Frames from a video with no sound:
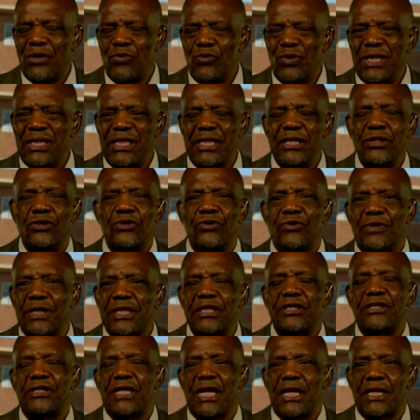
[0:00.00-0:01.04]
and we need to
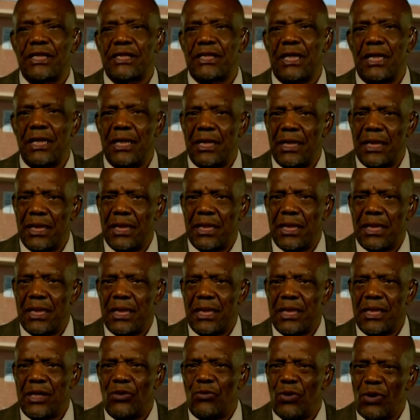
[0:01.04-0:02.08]
restructure
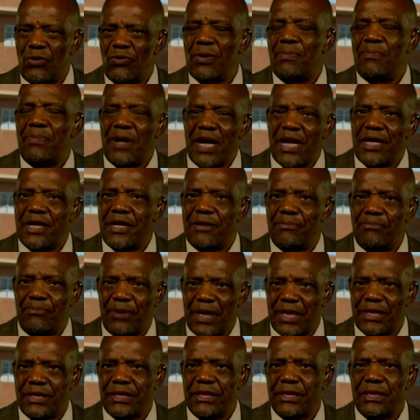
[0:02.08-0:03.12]
the way we plan
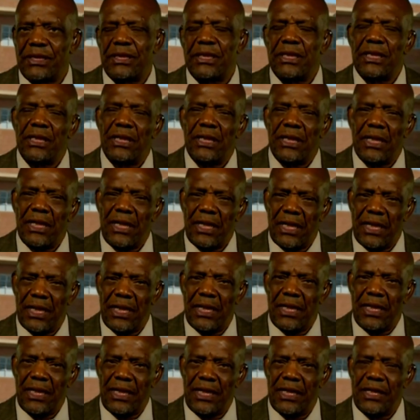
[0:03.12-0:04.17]
and budget uh,
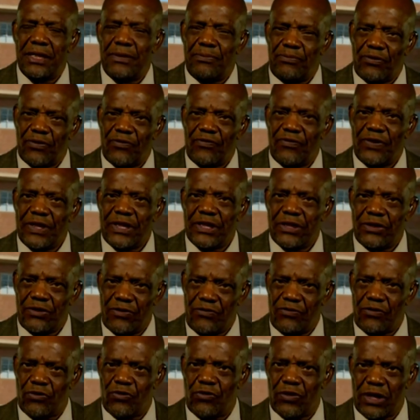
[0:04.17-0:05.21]
in the
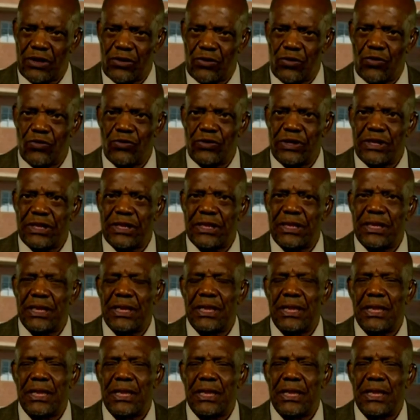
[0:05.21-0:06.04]
provision of rural roads.